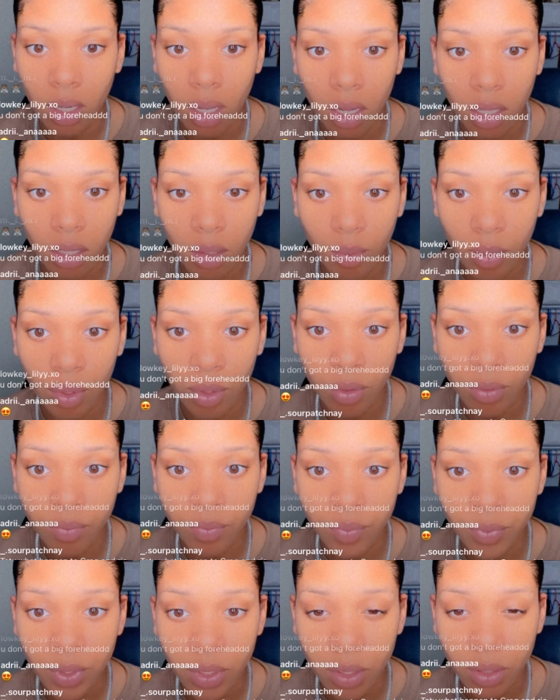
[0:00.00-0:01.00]
not in the mood
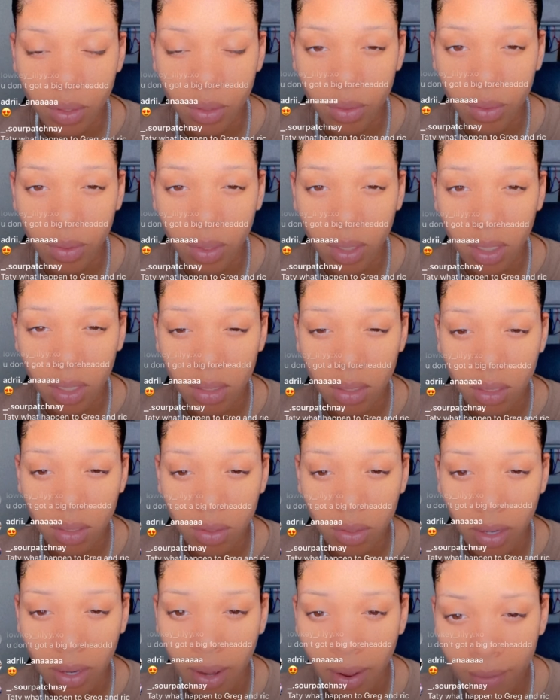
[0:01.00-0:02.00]
to
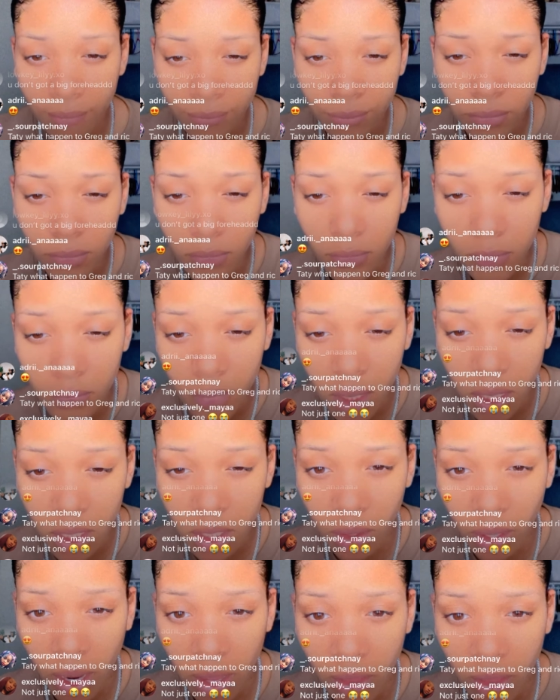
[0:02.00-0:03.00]
exist right now. It's
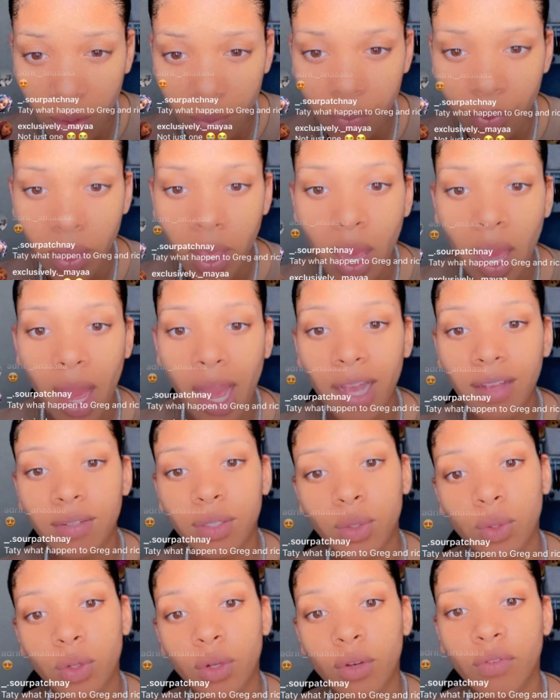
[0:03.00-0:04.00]
okay though. I have
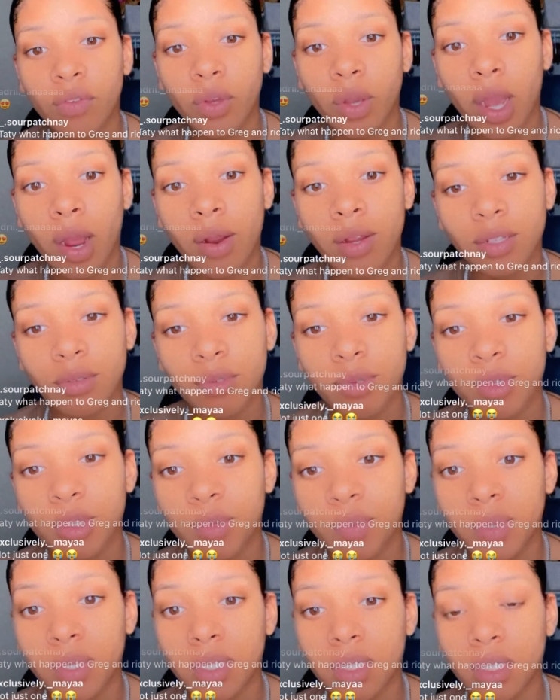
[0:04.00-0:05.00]
school in a few hours. I'm supposed to be